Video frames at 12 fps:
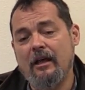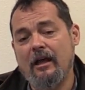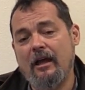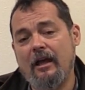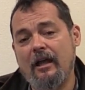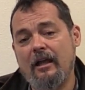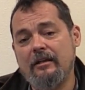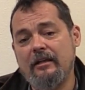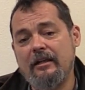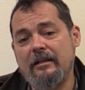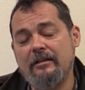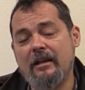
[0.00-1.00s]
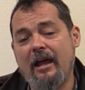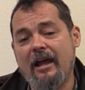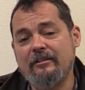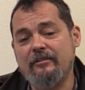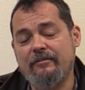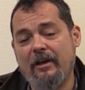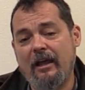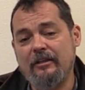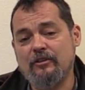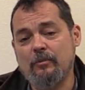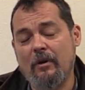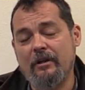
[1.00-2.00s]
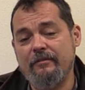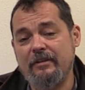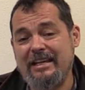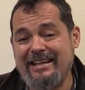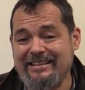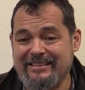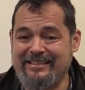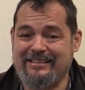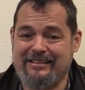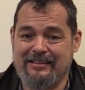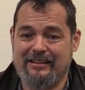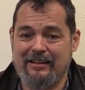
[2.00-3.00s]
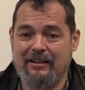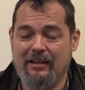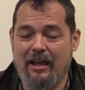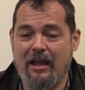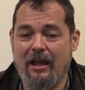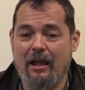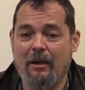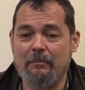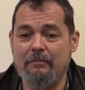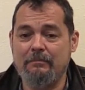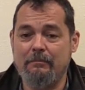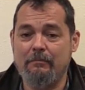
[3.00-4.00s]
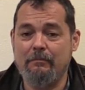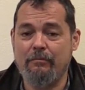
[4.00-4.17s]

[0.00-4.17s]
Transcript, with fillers: and it activates one of its um,